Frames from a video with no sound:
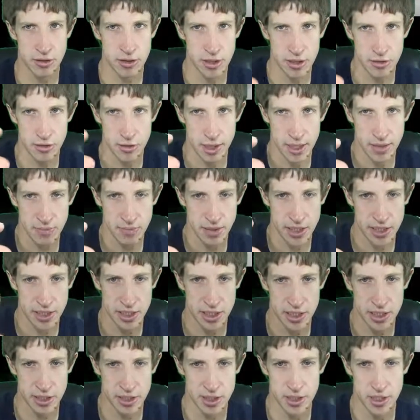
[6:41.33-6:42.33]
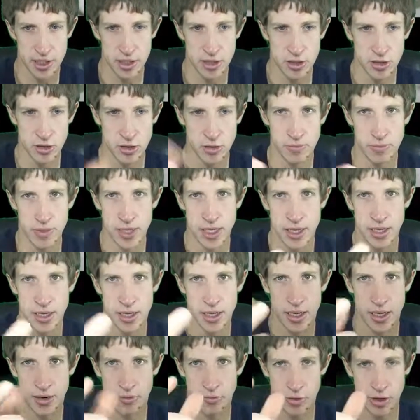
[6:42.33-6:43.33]
You can do like pinch to zoom
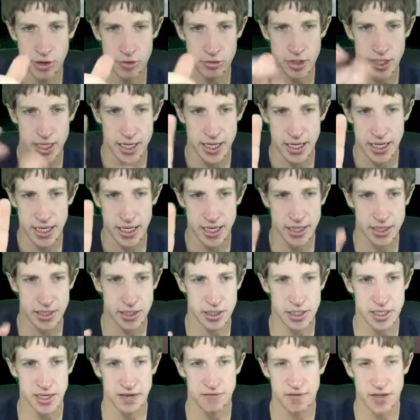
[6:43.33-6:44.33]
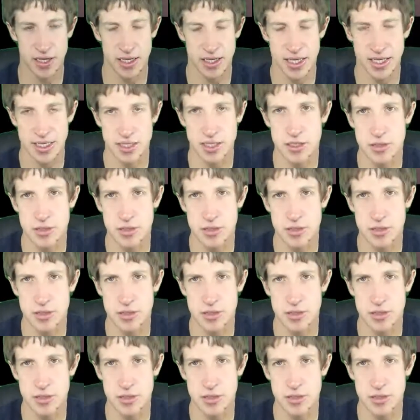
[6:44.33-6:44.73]
and rotate and stuff like that.